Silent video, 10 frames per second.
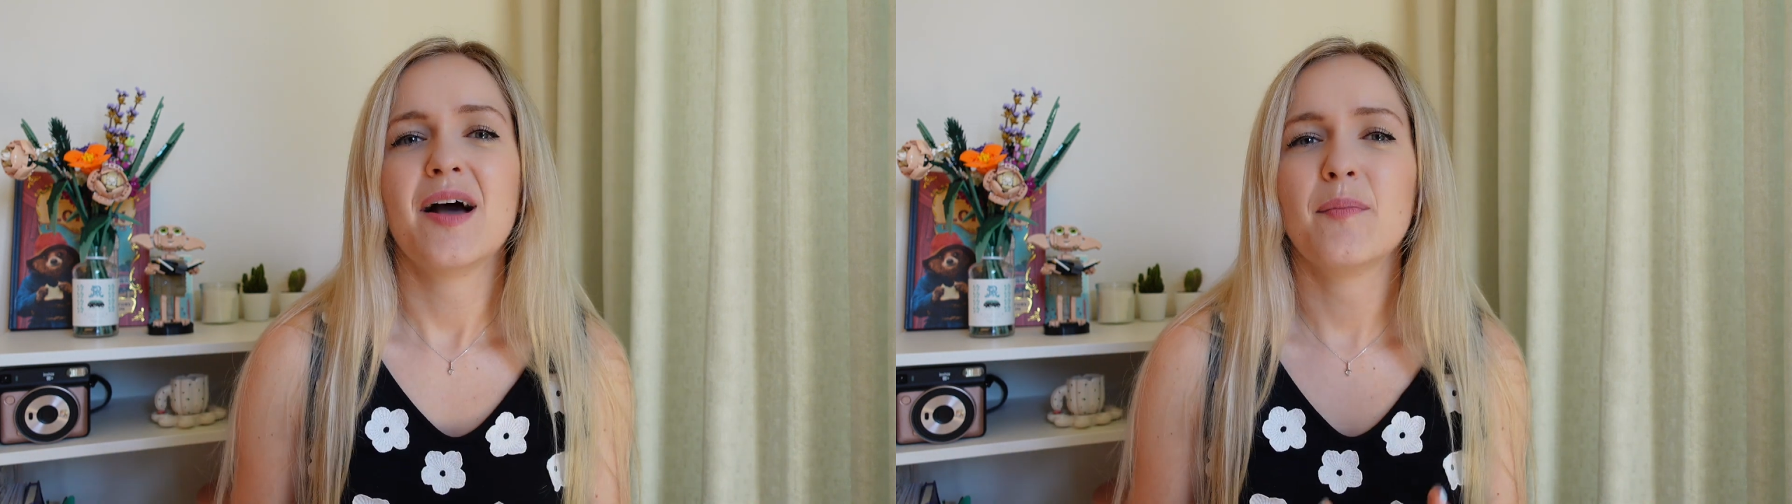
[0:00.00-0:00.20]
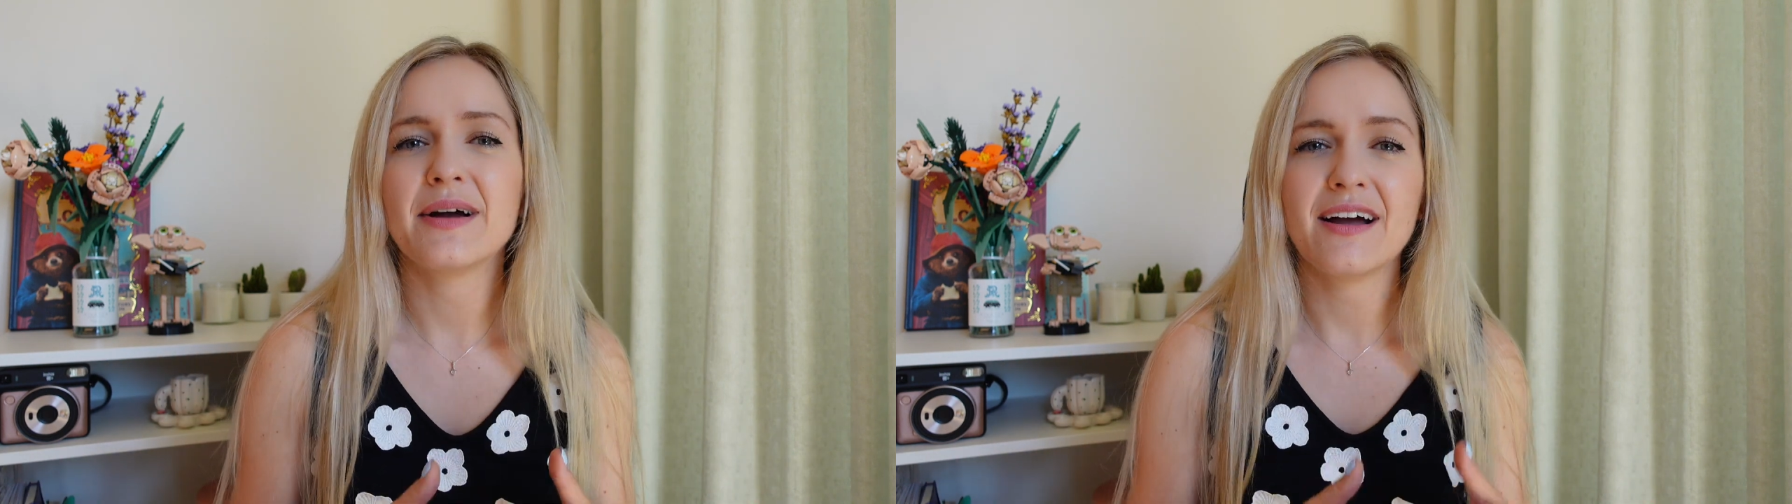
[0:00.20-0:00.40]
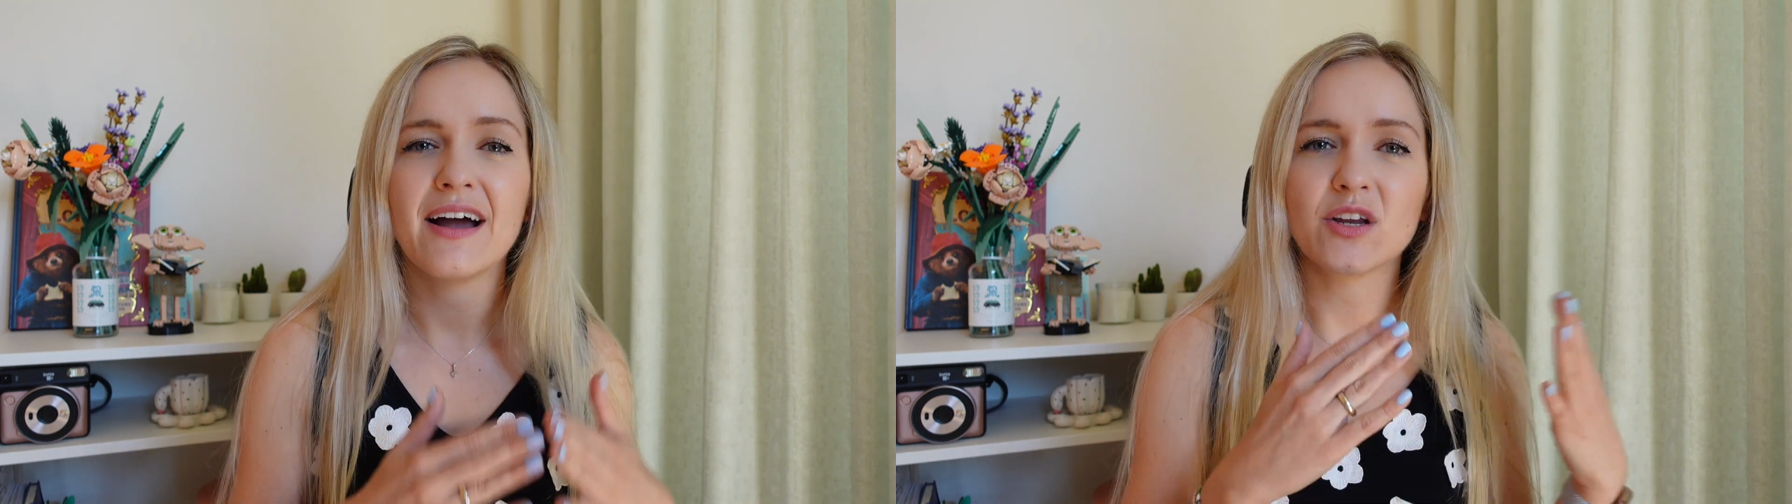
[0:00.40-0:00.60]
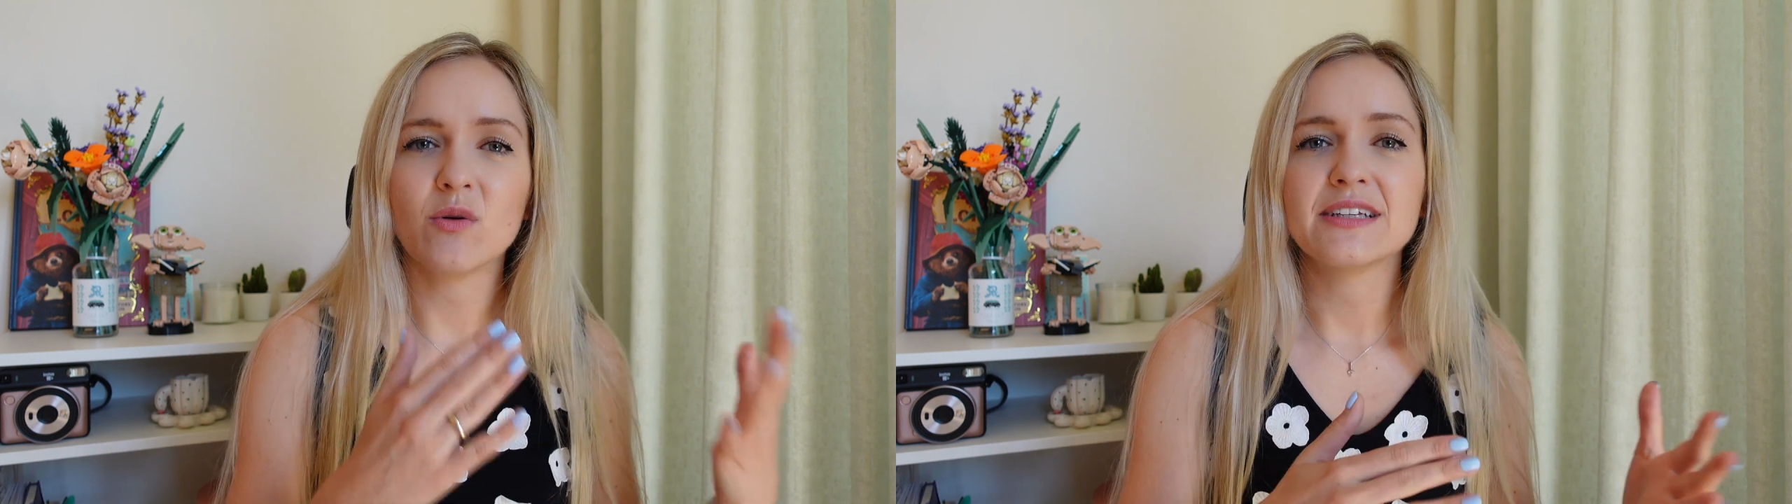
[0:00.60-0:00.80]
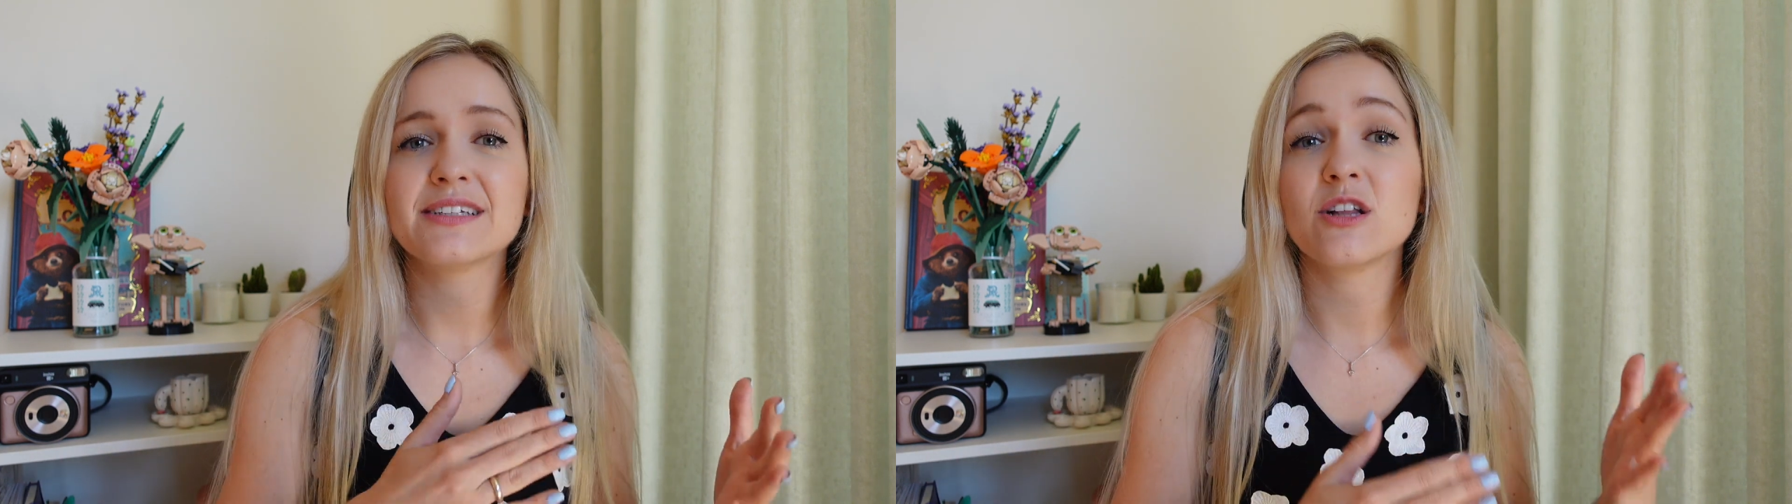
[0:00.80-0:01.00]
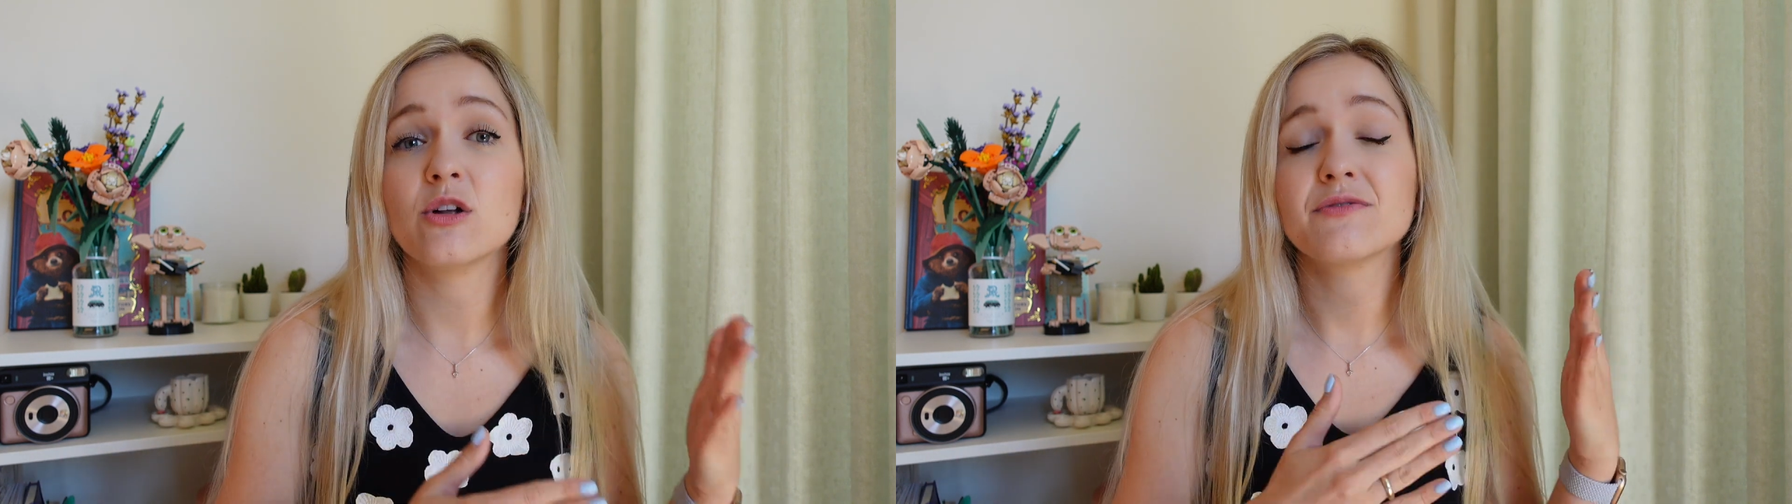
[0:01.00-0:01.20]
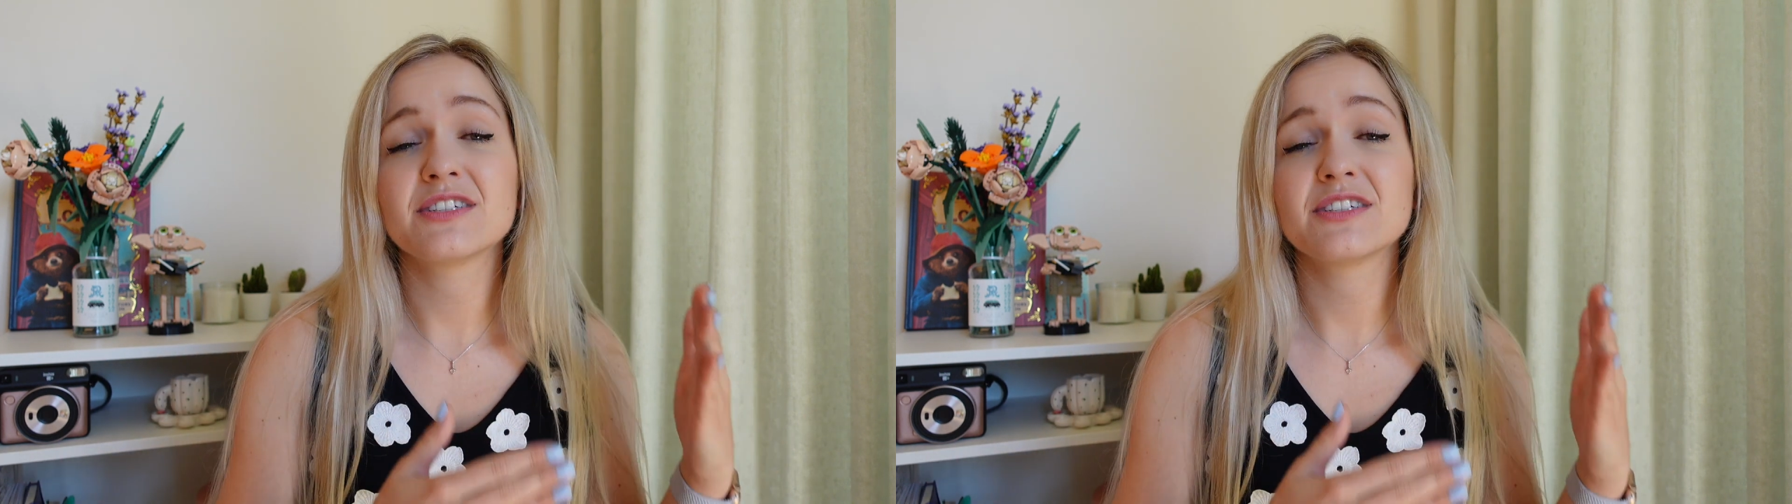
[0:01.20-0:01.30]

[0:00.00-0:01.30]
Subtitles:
But I know that a lot of